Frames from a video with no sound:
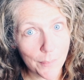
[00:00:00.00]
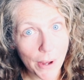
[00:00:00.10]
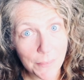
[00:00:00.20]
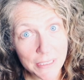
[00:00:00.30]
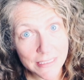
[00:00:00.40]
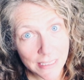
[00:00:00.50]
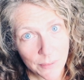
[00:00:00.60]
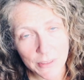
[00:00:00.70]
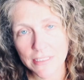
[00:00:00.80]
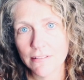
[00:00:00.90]
popping
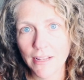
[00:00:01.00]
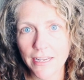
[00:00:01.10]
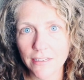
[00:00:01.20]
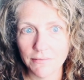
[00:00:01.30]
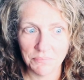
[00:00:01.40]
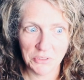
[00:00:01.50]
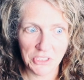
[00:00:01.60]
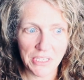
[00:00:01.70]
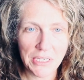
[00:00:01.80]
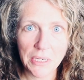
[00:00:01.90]
statements like
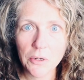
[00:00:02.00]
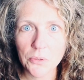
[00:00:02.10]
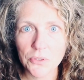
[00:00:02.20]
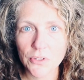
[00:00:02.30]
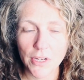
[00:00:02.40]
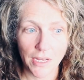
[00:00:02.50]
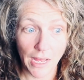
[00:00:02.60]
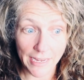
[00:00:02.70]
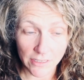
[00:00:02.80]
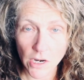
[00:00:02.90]
CEOs
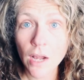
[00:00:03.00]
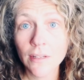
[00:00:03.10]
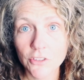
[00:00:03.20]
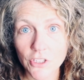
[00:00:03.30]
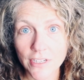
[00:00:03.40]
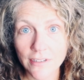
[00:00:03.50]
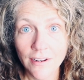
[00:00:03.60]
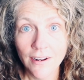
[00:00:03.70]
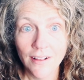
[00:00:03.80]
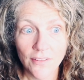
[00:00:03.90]
acknowledging
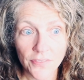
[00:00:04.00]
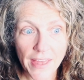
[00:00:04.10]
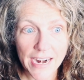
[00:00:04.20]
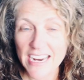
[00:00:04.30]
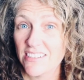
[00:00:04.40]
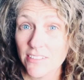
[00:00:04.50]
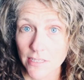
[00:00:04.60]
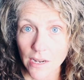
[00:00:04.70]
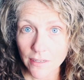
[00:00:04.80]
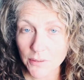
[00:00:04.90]
that a
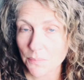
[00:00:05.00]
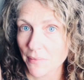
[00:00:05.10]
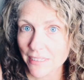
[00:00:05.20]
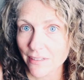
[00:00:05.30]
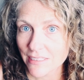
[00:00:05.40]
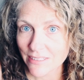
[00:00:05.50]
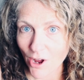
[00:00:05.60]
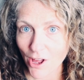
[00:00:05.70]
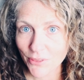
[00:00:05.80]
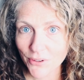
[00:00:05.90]
solid mid list
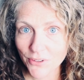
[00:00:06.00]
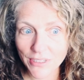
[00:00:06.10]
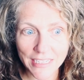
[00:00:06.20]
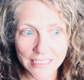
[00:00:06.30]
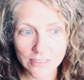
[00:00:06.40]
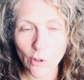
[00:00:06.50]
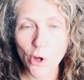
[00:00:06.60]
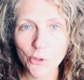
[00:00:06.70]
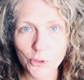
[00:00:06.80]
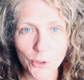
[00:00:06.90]
author is
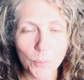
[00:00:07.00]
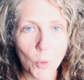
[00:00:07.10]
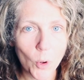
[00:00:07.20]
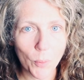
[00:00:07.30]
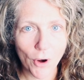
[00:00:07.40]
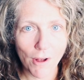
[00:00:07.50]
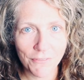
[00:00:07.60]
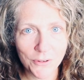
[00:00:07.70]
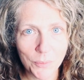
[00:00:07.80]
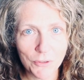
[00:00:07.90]
long term more
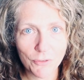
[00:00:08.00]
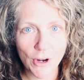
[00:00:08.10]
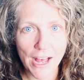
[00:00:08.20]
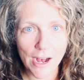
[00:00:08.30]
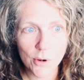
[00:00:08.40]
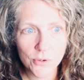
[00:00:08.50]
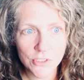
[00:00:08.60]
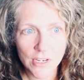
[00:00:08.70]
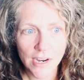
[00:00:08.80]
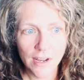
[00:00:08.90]
profitable for a house,